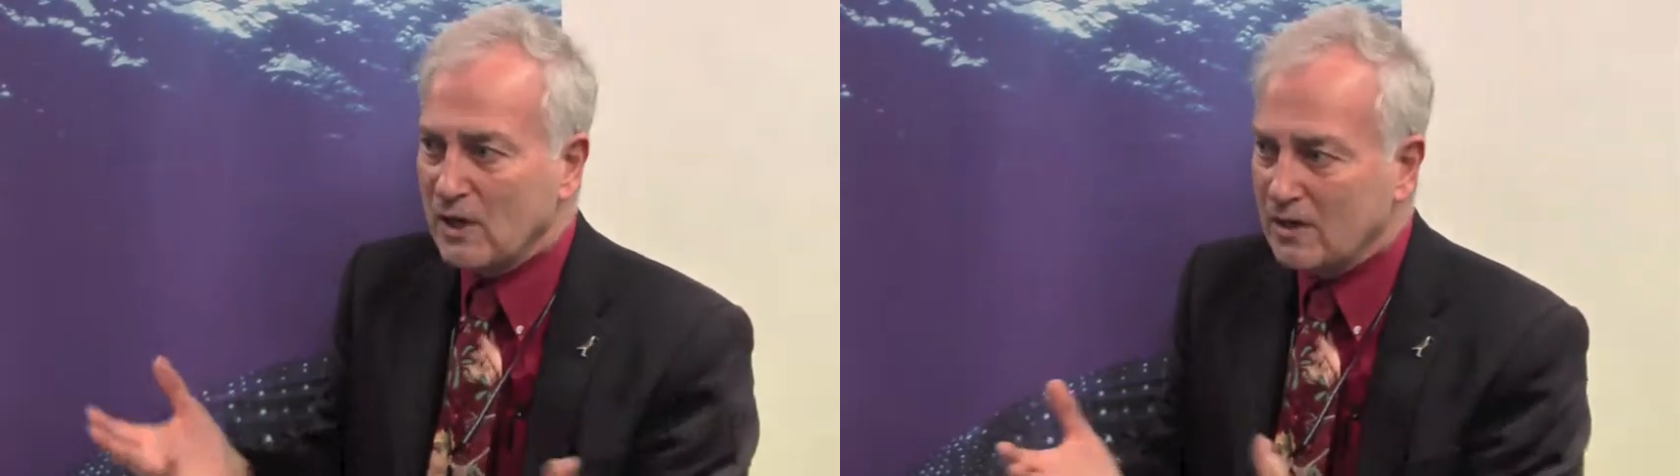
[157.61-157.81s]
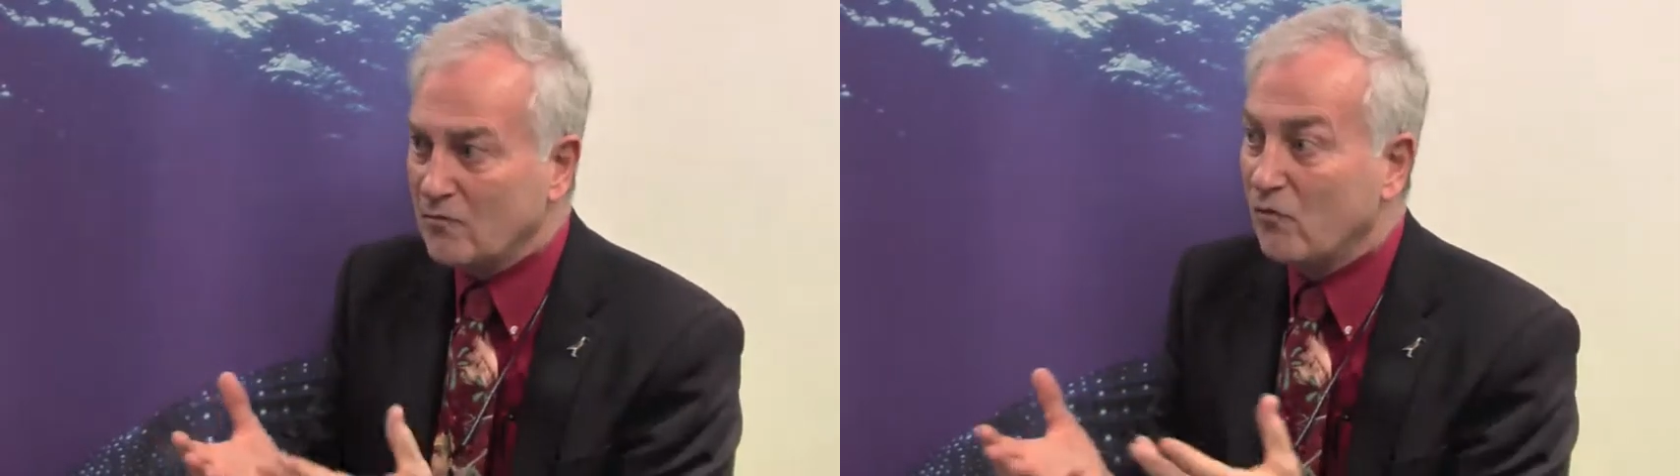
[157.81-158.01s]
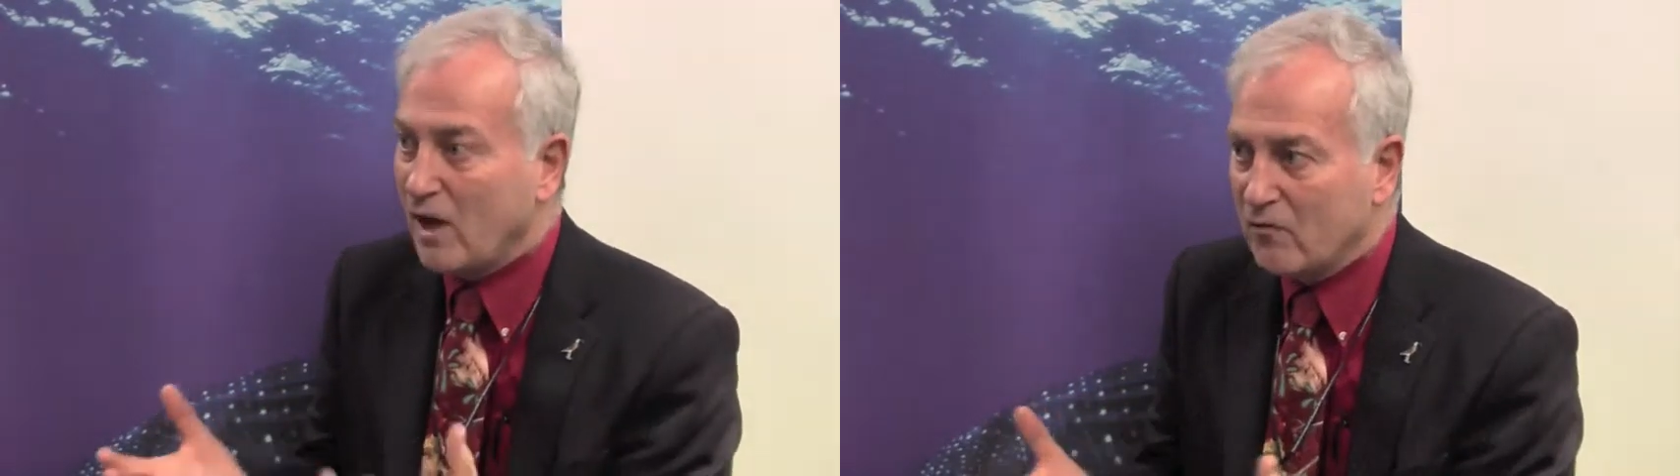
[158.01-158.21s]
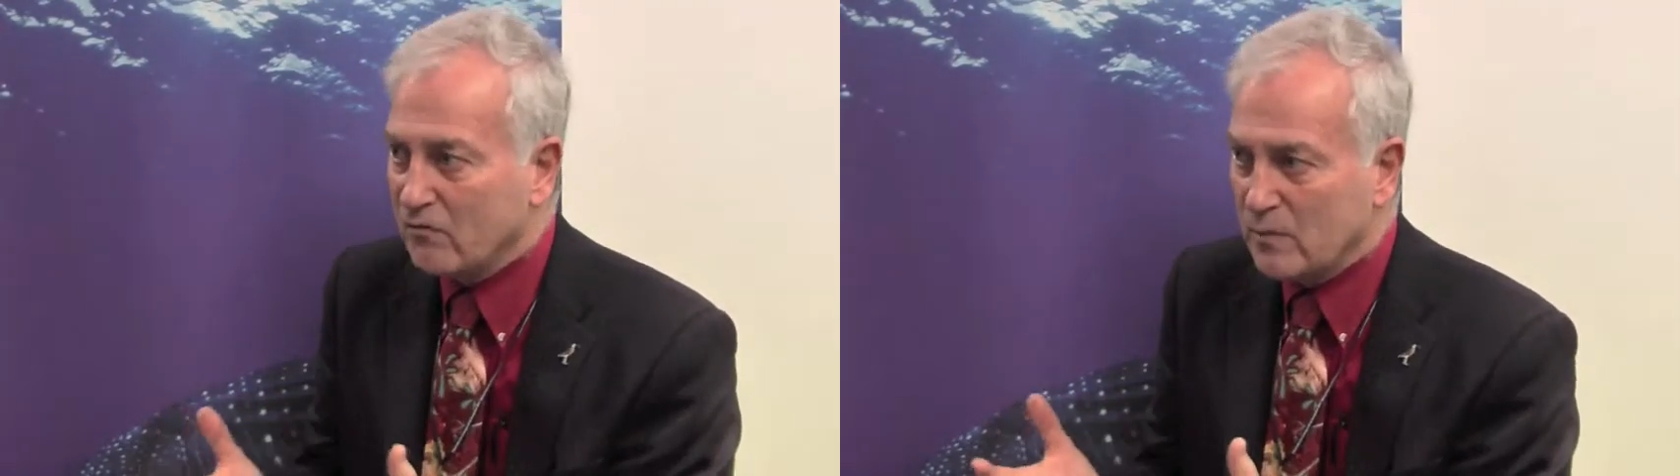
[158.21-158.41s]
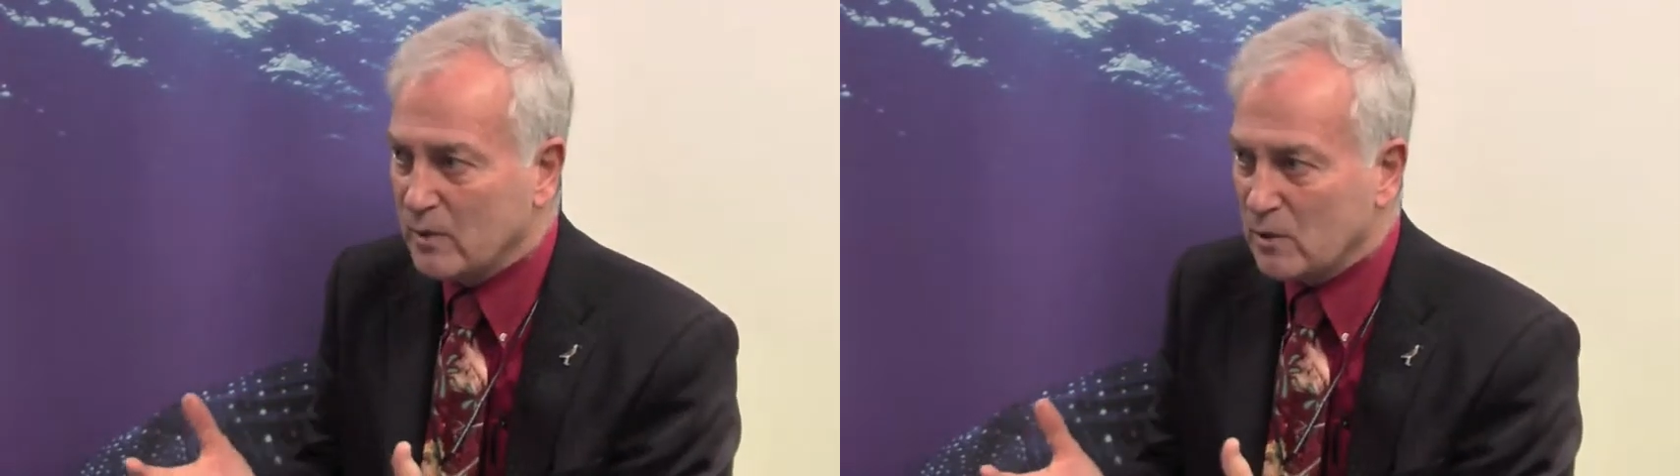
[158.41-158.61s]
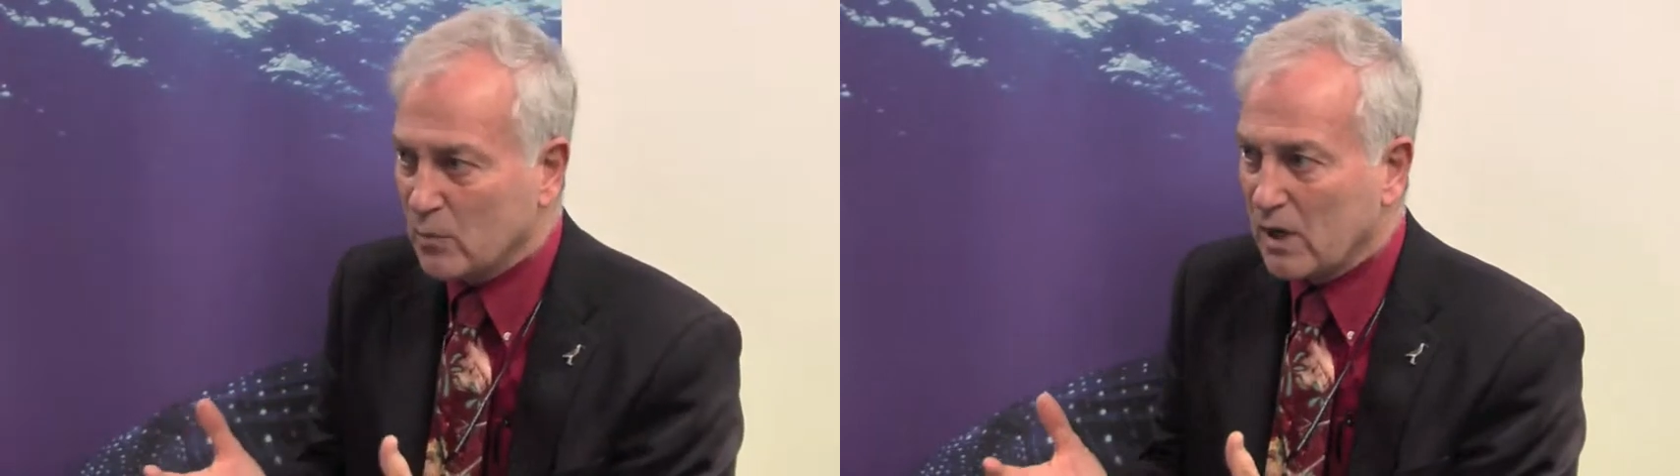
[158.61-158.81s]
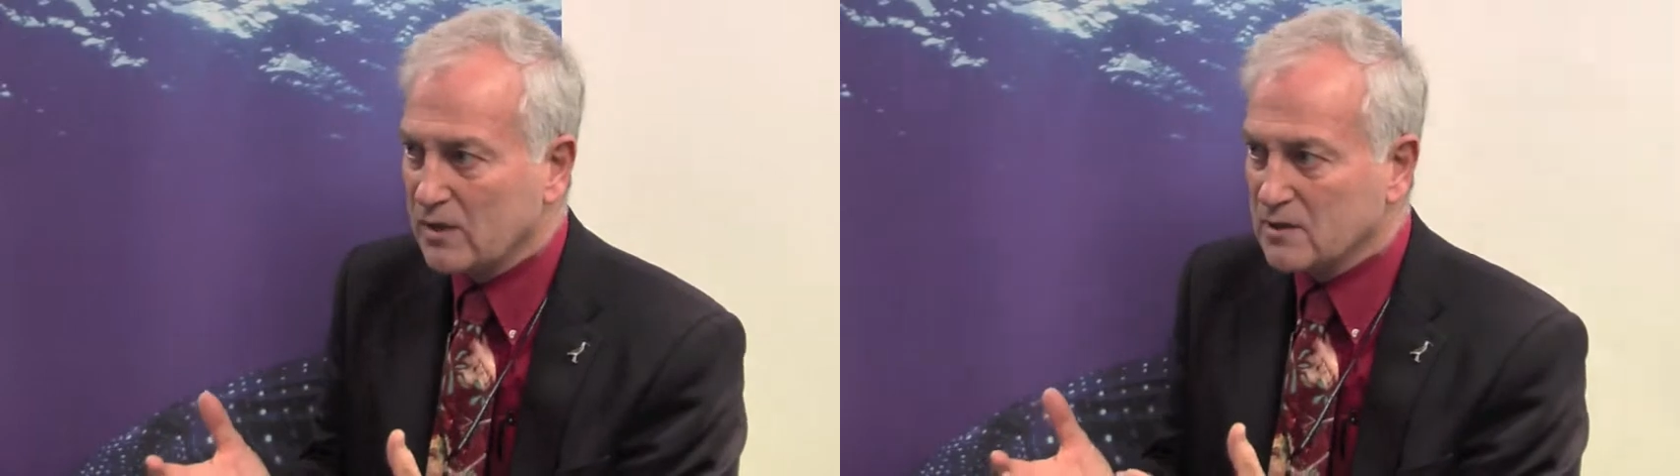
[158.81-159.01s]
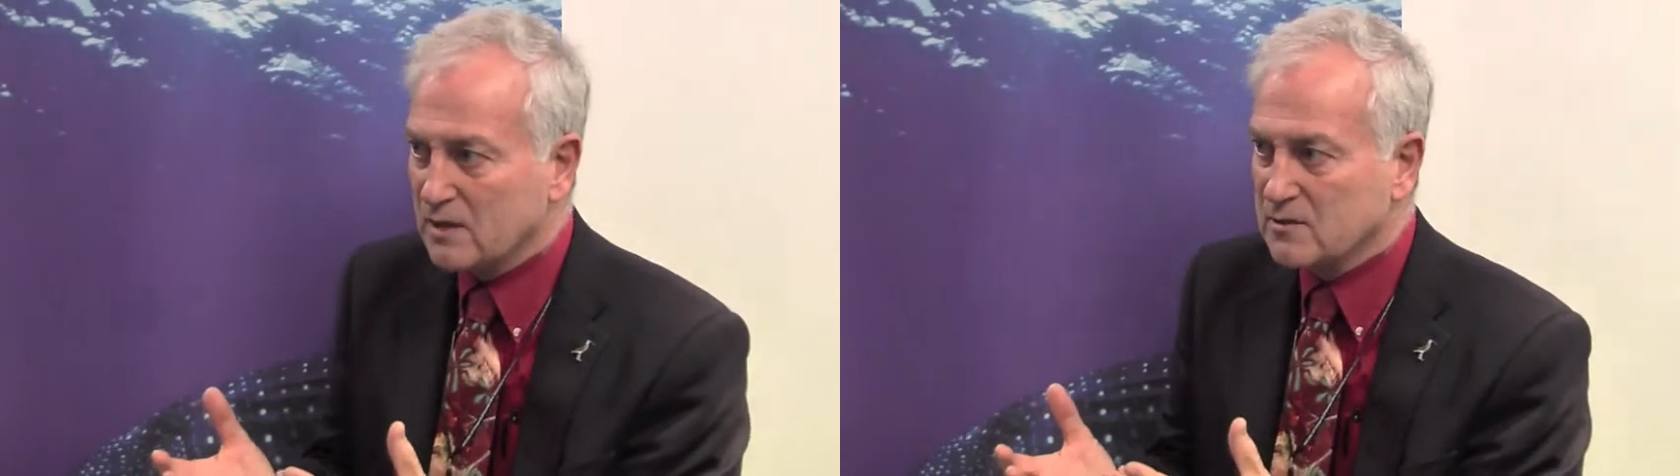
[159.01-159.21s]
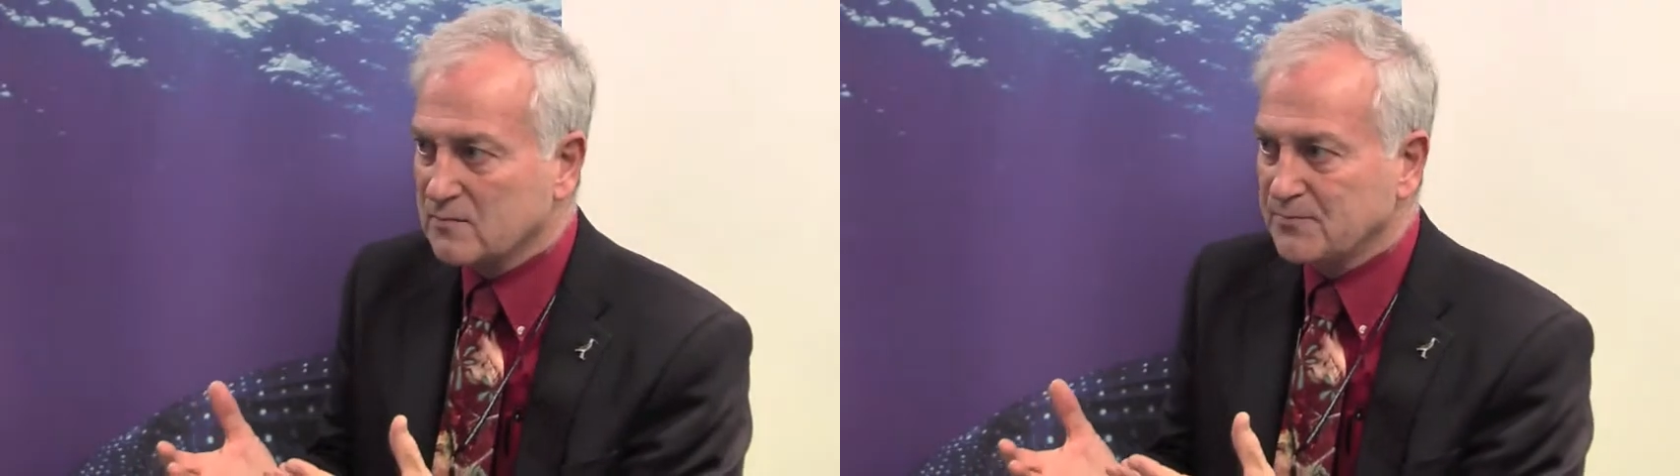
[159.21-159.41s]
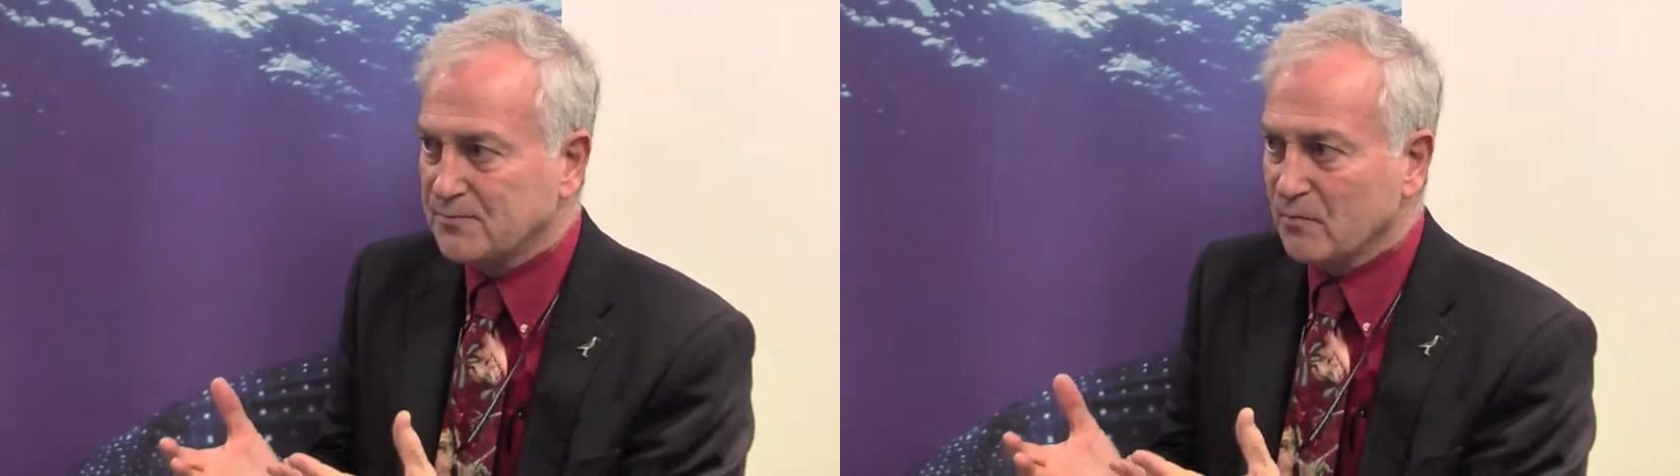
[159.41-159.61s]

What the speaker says: not involved them in the process.